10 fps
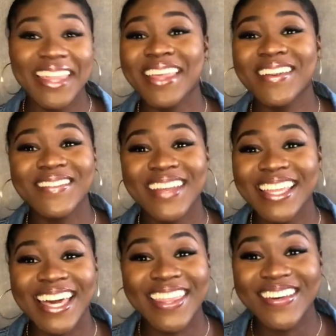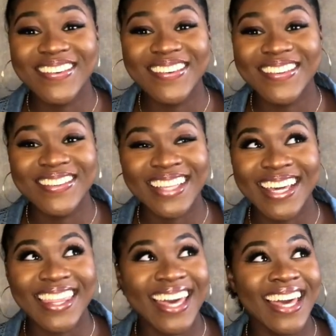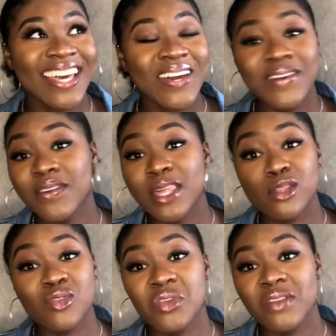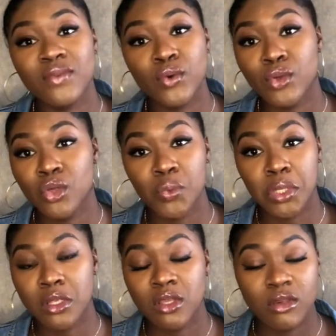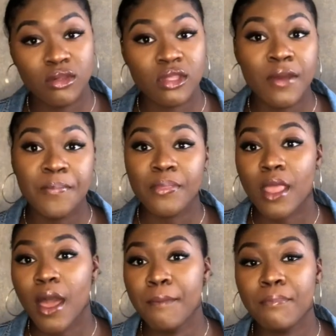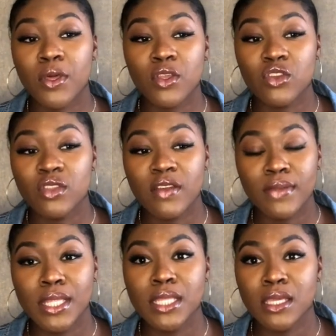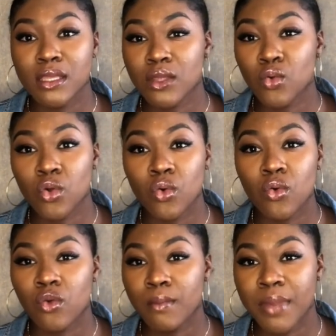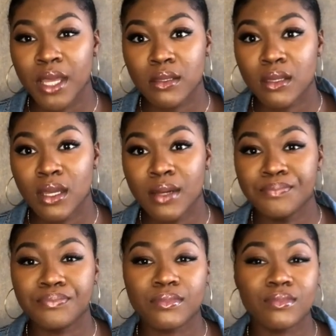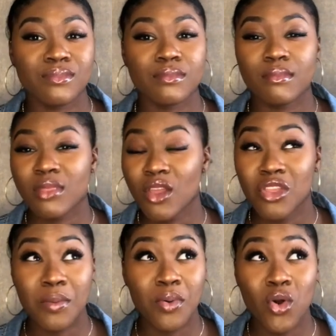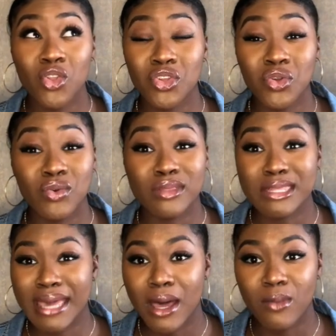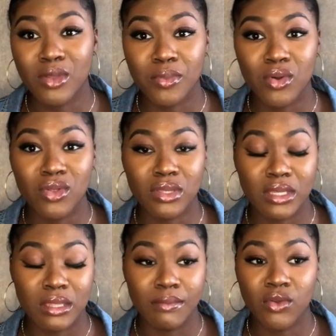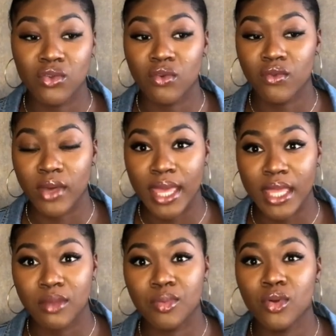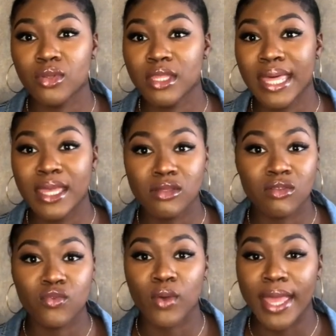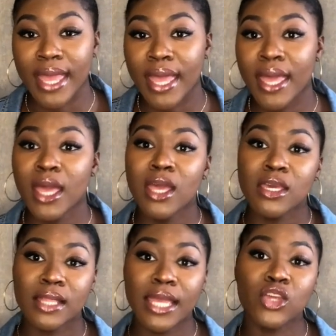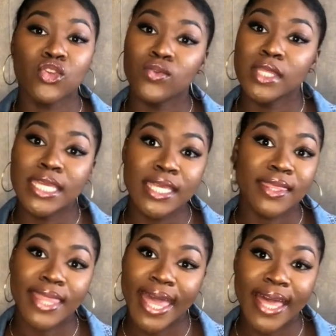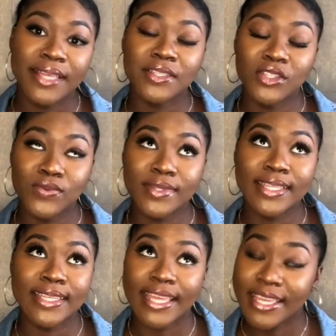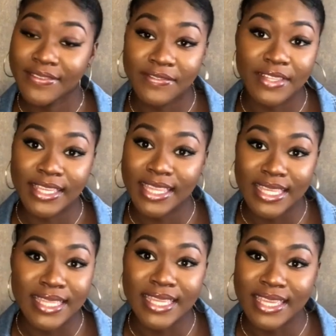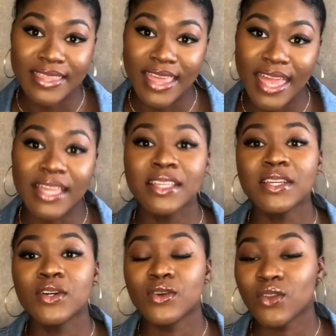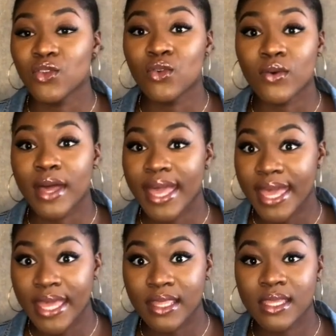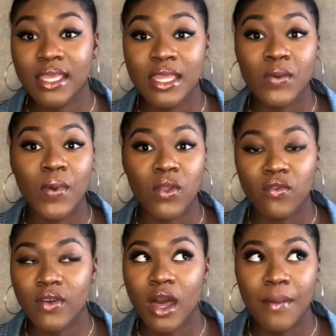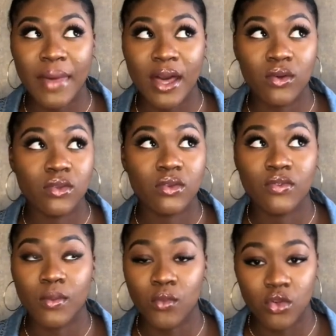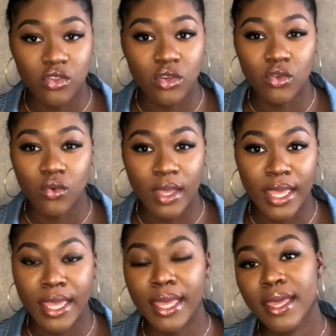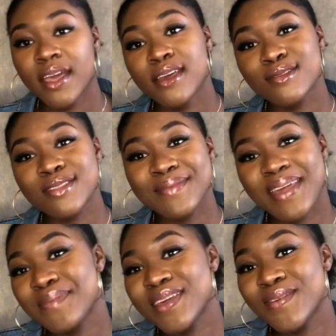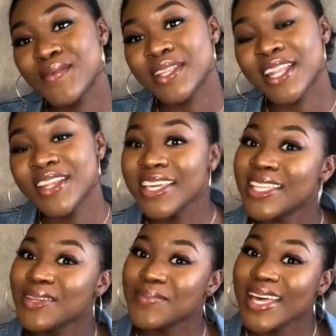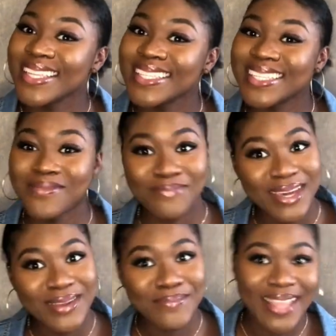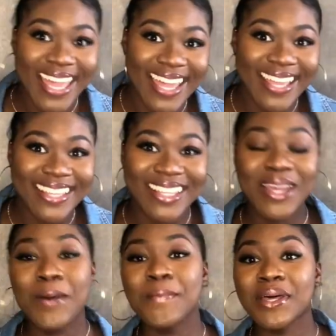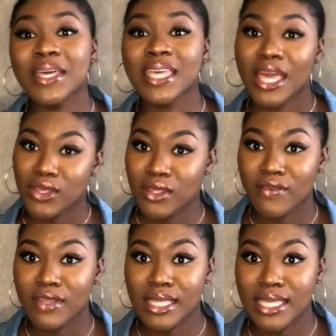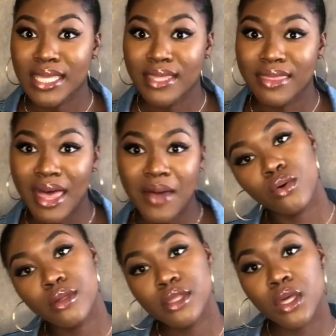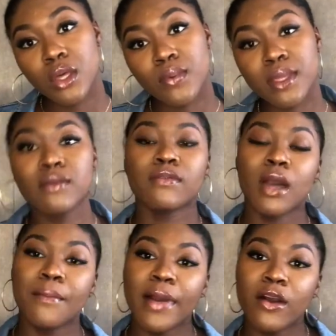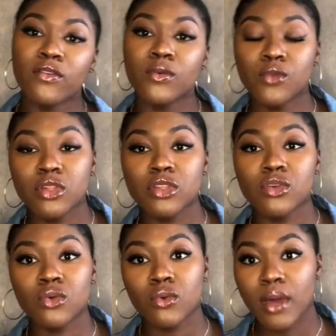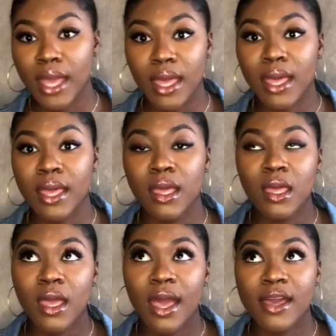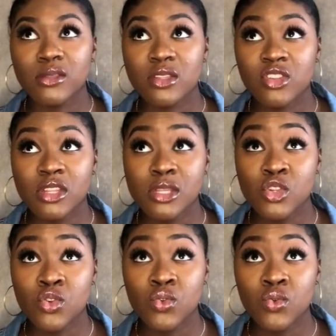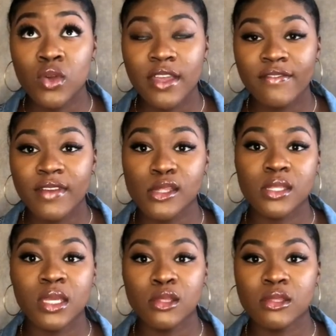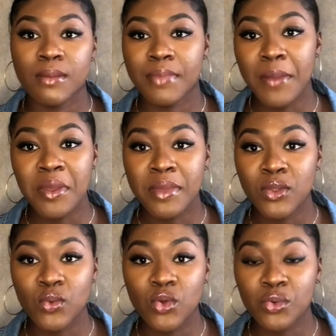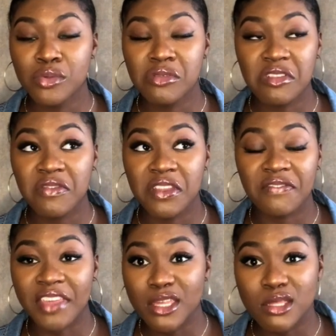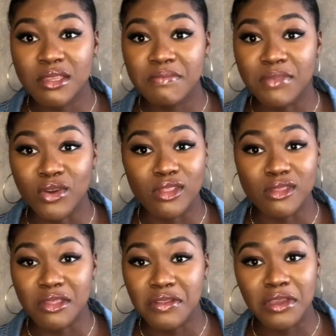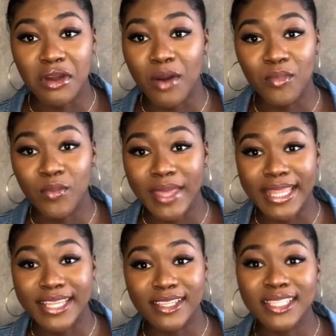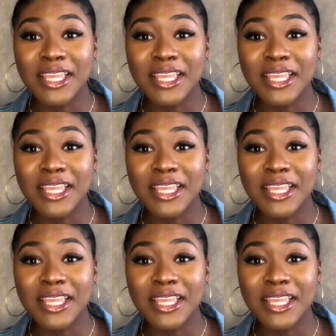There are many other oils out there. Whether that's olive oil you want to use, but you definitely need an oil or a butter to put onto your scalp, to put onto the body of your hair, to put onto the ends of your hair. Like you need that. You definitely need that on your head when you've come out from washing your hair. So maybe you want to look into purchasing butter blend, but yeah, you definitely need that. Also, when you've come out from washing your hair, I suggest you invest in some peppermint oil. It's not even invest because it's only a couple pennies.